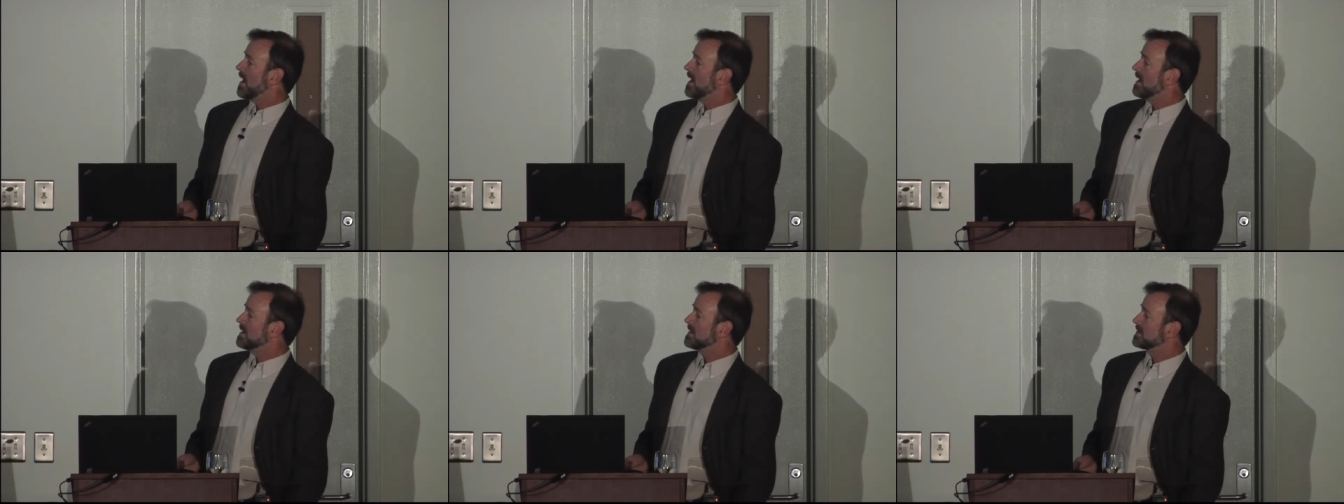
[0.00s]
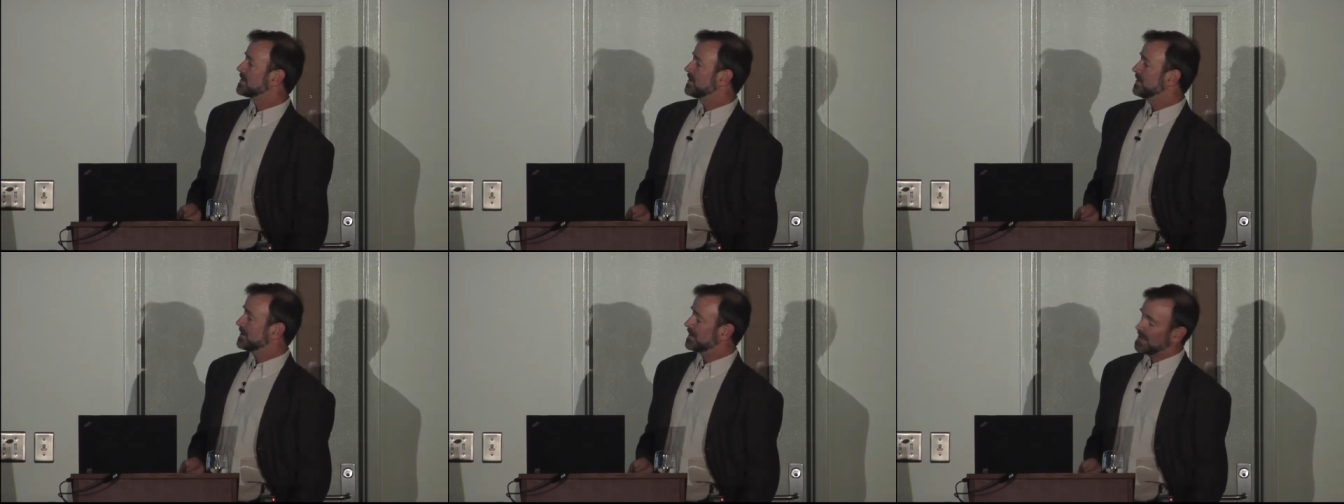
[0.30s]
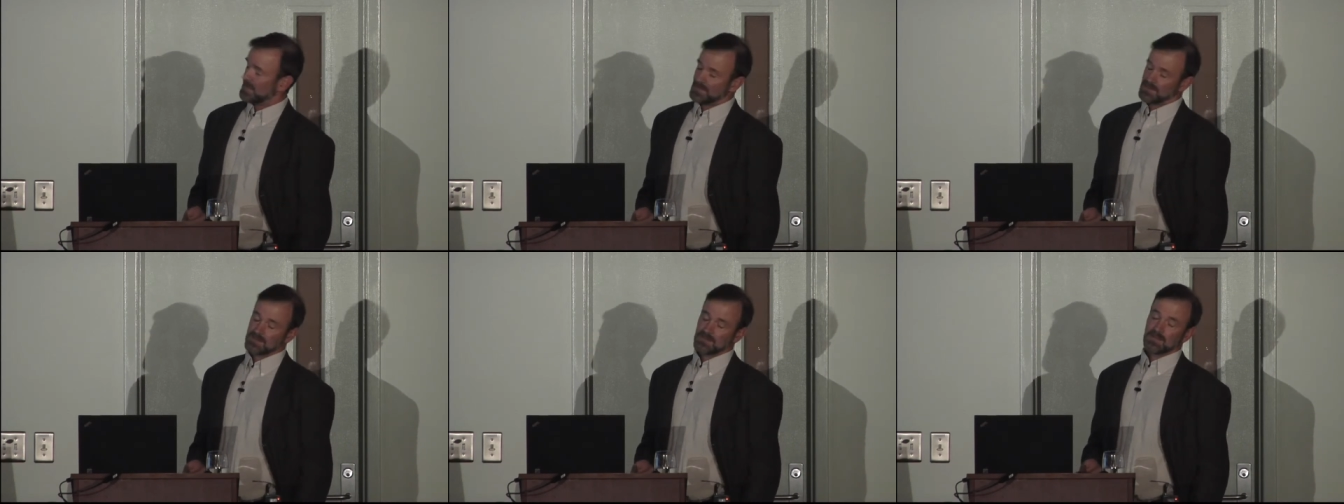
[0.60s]
in
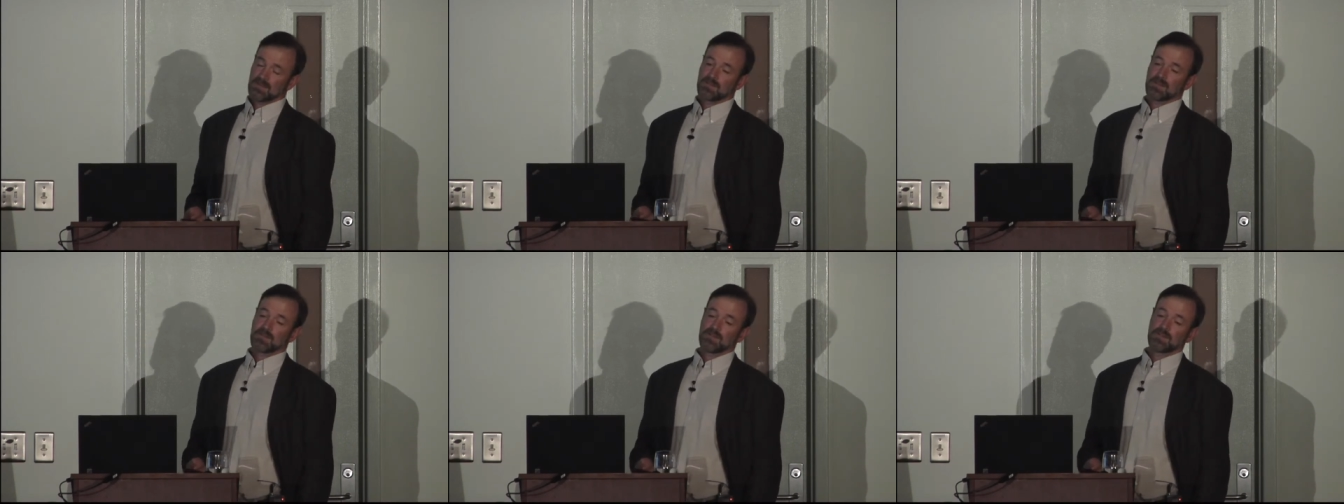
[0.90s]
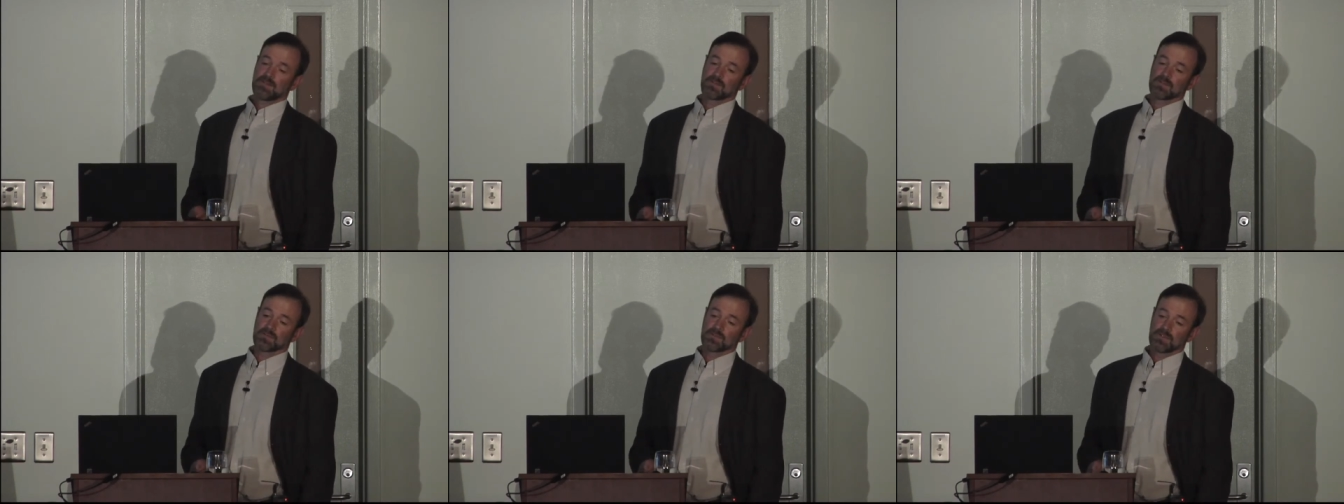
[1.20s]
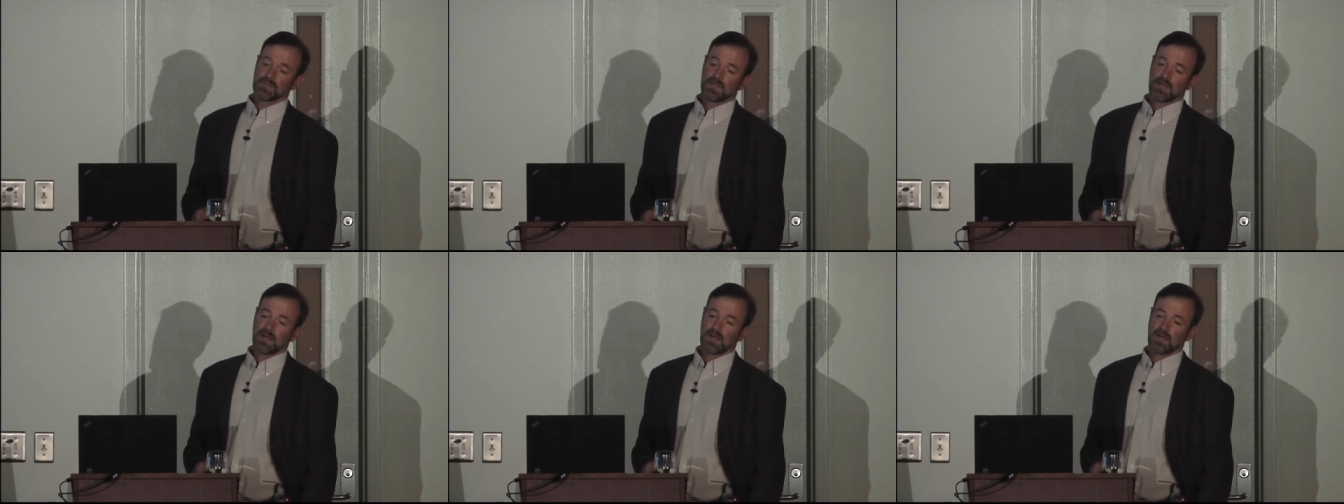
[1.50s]

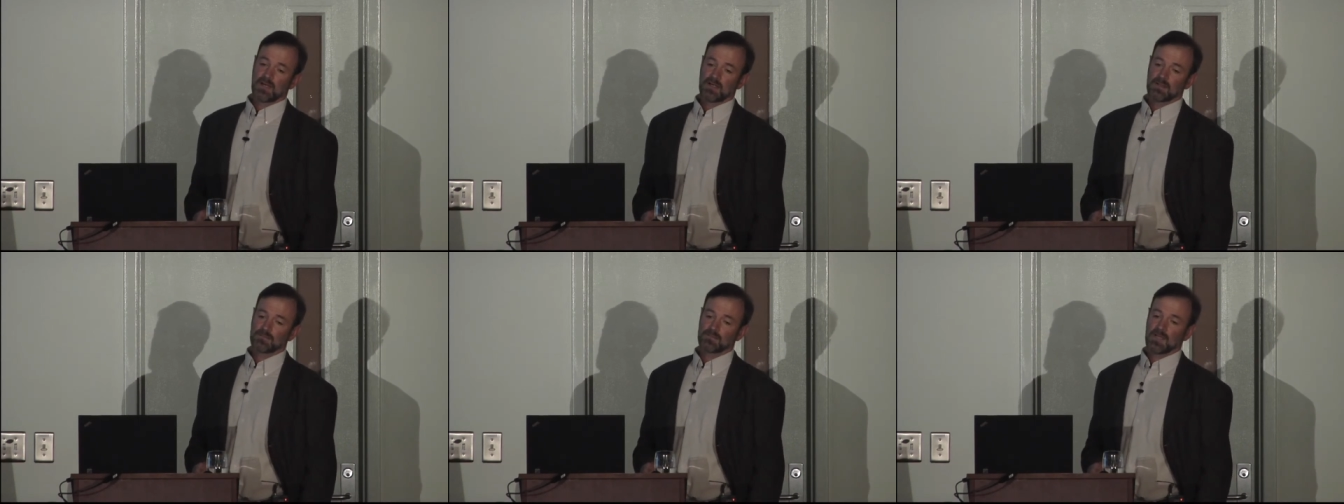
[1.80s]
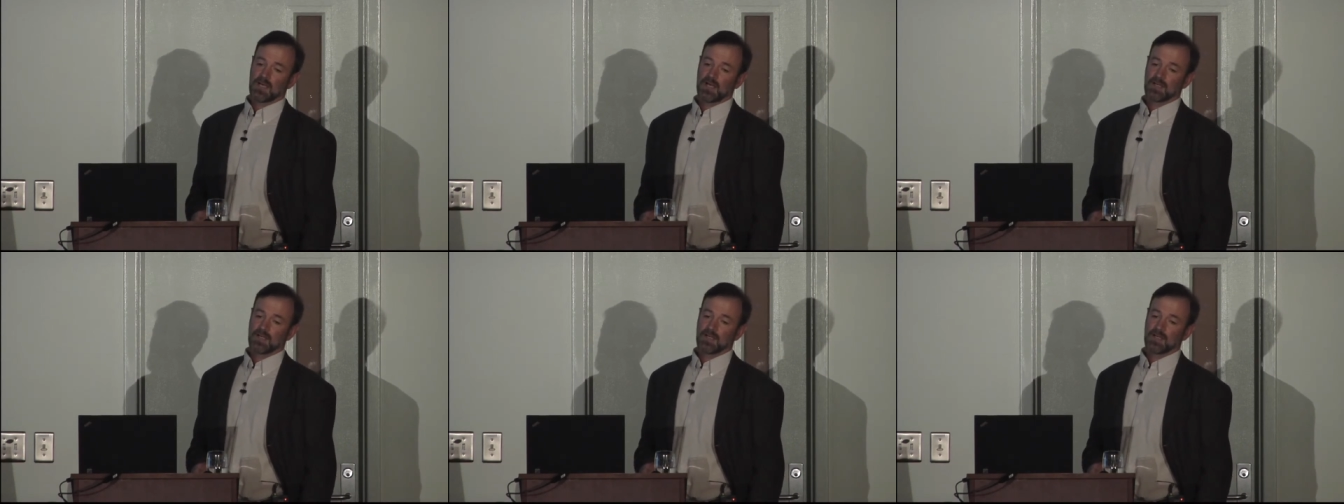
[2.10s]
2002, um,